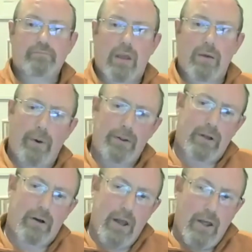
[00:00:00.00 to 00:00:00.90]
But
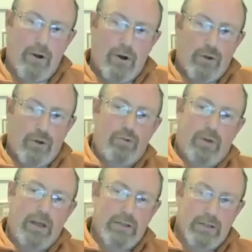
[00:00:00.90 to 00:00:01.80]
there are two
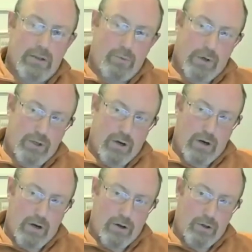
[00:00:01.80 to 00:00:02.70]
things which
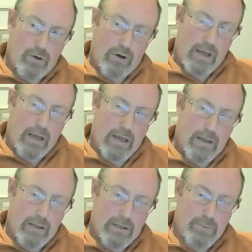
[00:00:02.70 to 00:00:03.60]
are unique
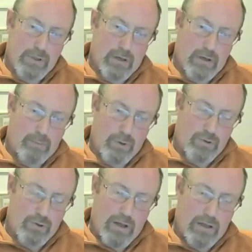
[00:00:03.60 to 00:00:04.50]
in these particular
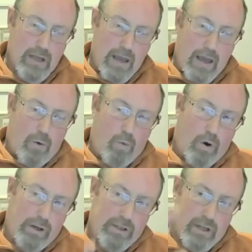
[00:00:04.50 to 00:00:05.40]
portrayals.
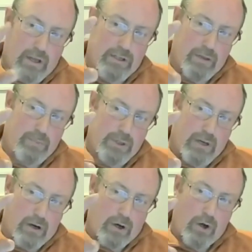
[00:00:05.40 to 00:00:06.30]
One is a
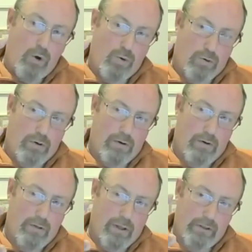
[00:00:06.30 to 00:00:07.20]
particular cone
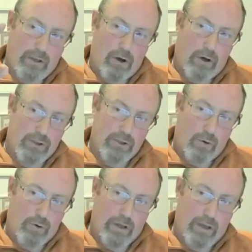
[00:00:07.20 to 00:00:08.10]
that the god is
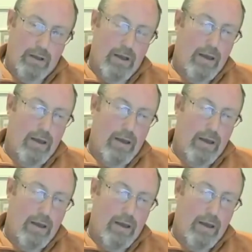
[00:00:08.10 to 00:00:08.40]
holding.